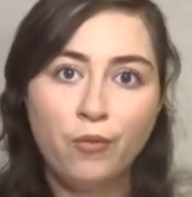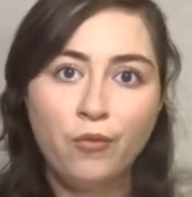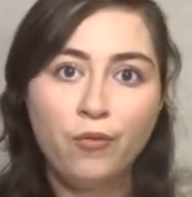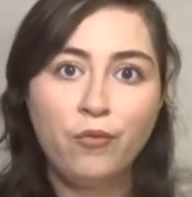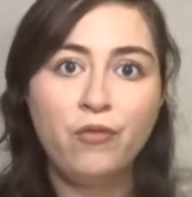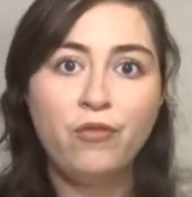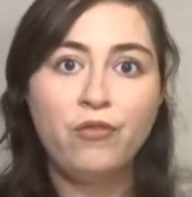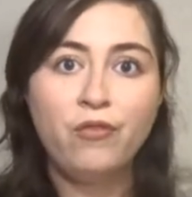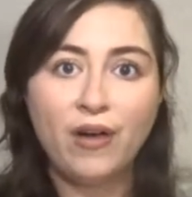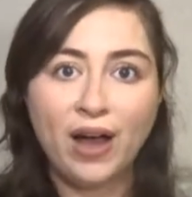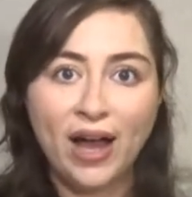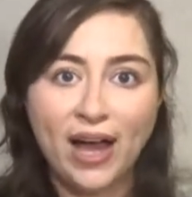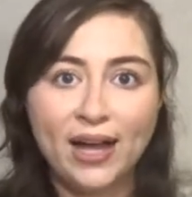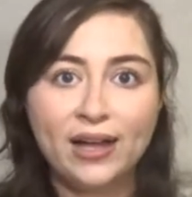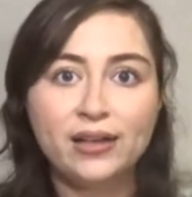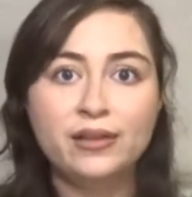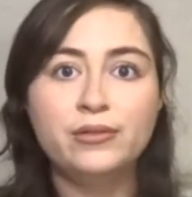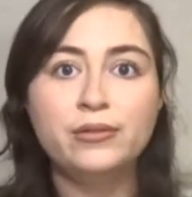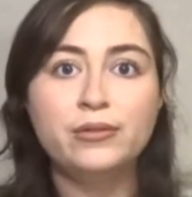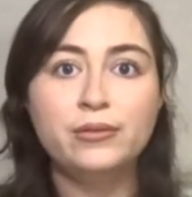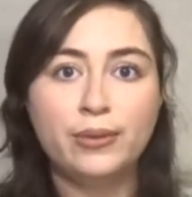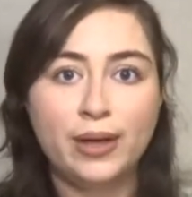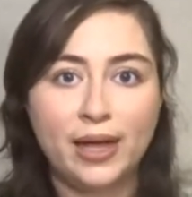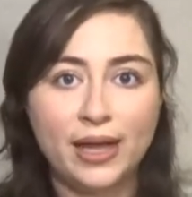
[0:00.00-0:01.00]
fat
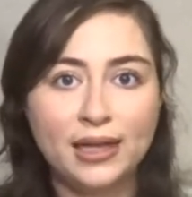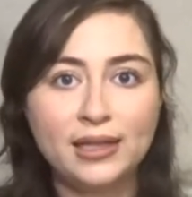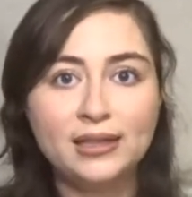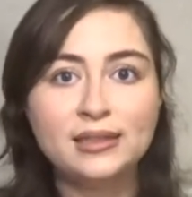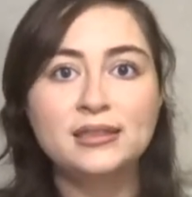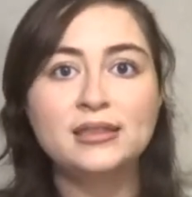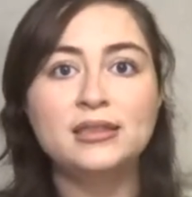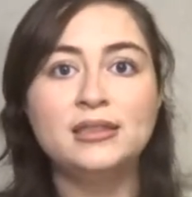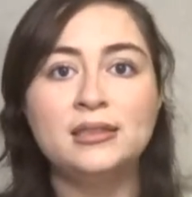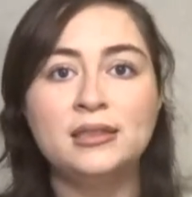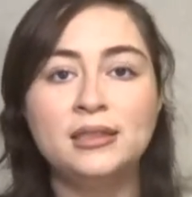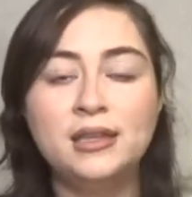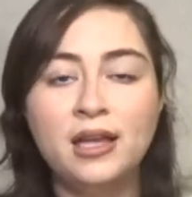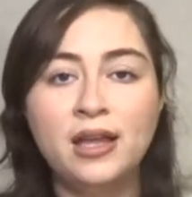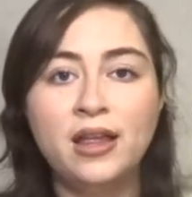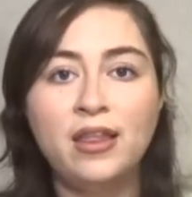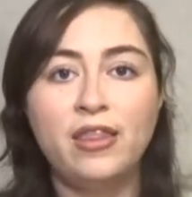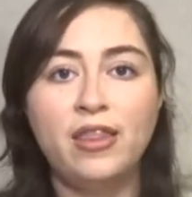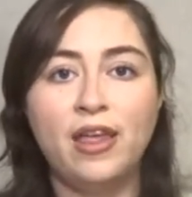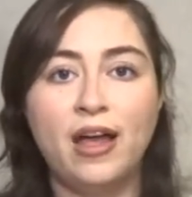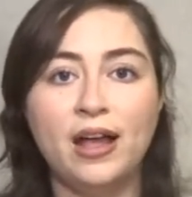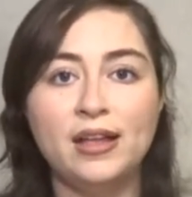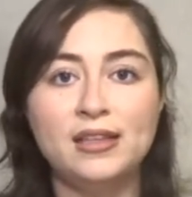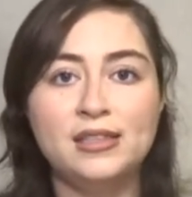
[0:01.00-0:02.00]
weight
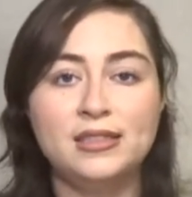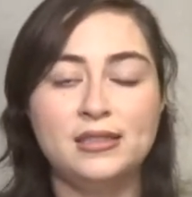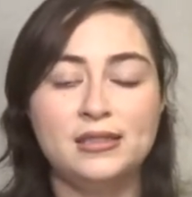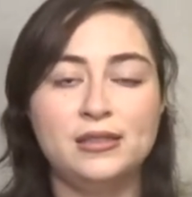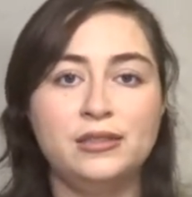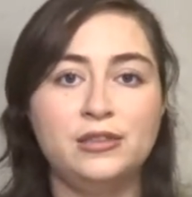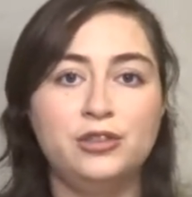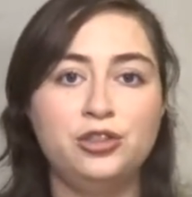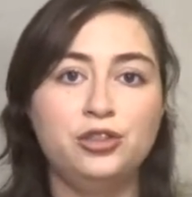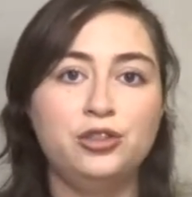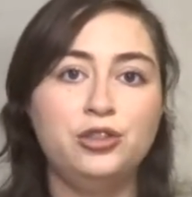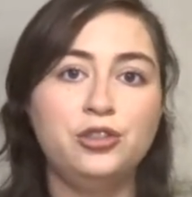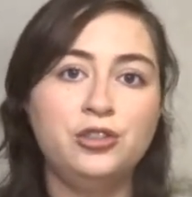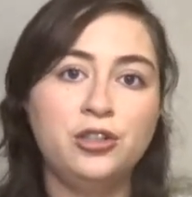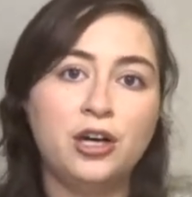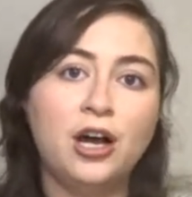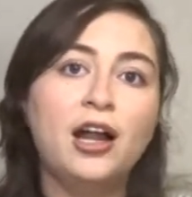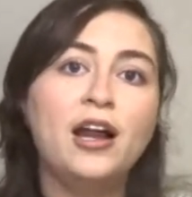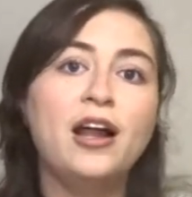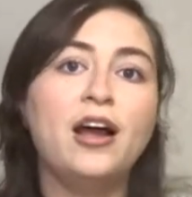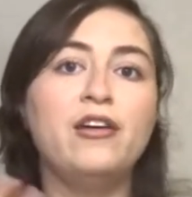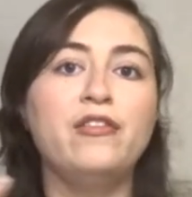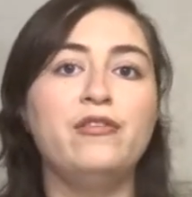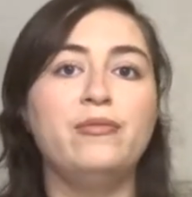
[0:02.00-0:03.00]
that should
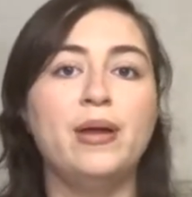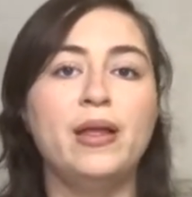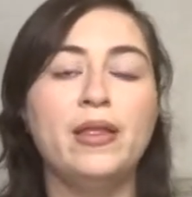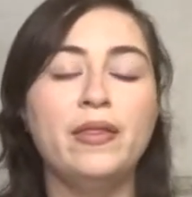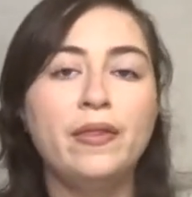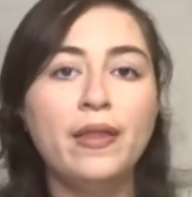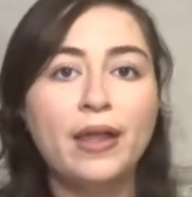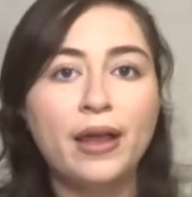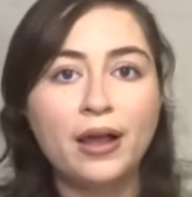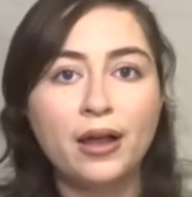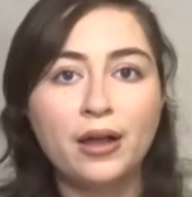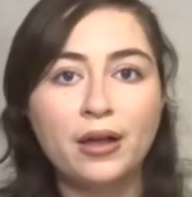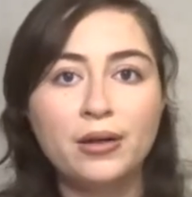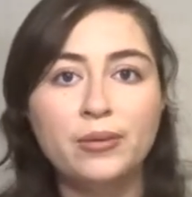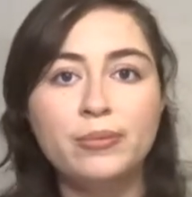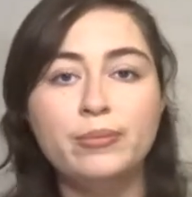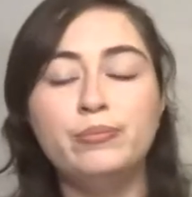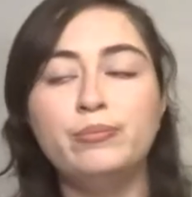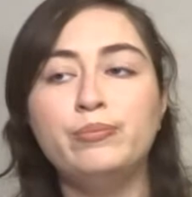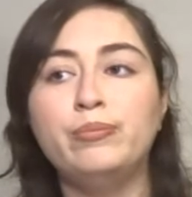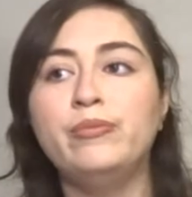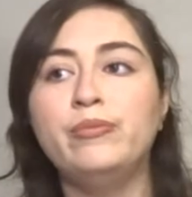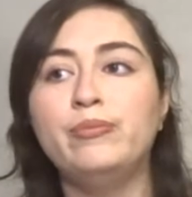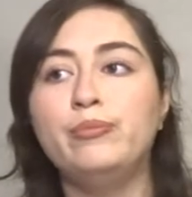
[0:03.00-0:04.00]
not have been there
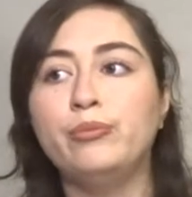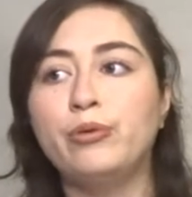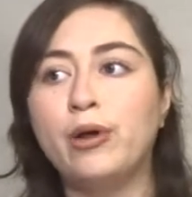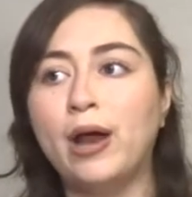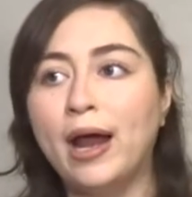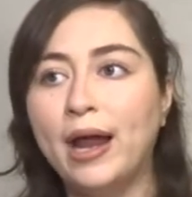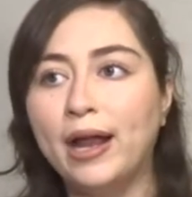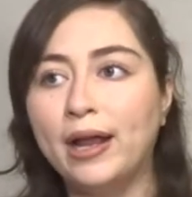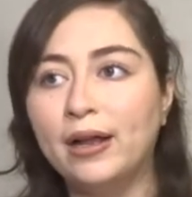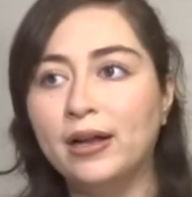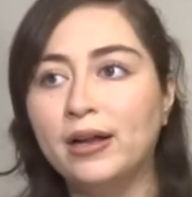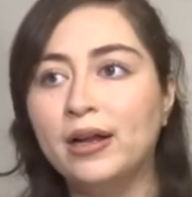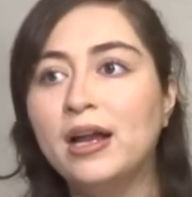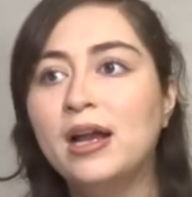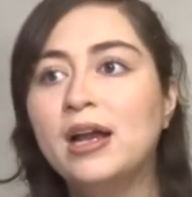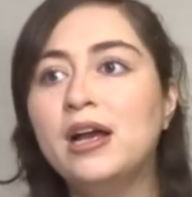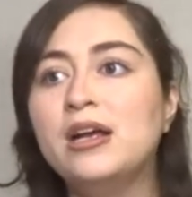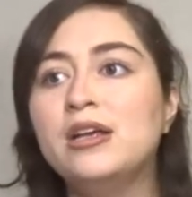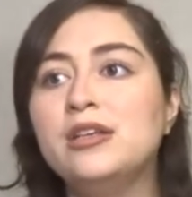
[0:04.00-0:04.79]
prior.